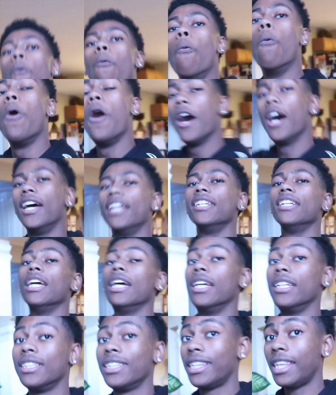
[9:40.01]

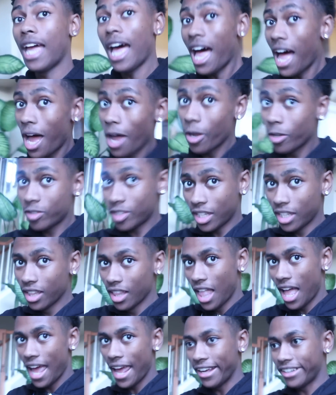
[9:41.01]

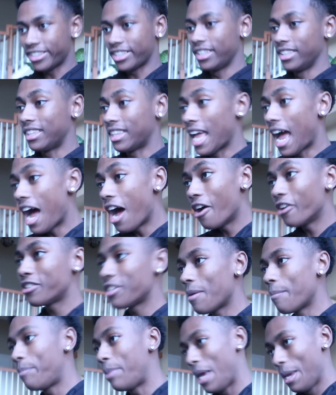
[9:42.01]
1,000 likes. A
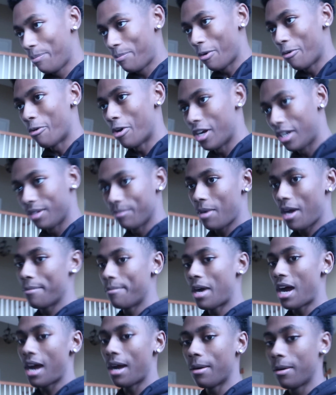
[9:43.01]
thousand people wanted my
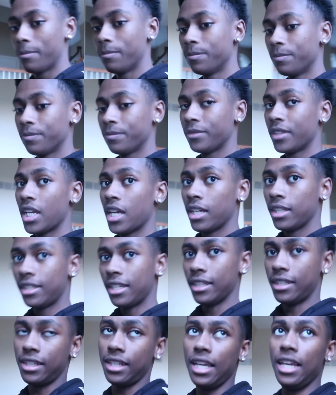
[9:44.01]
mom
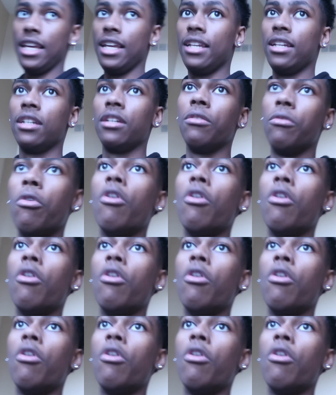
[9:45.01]
to see.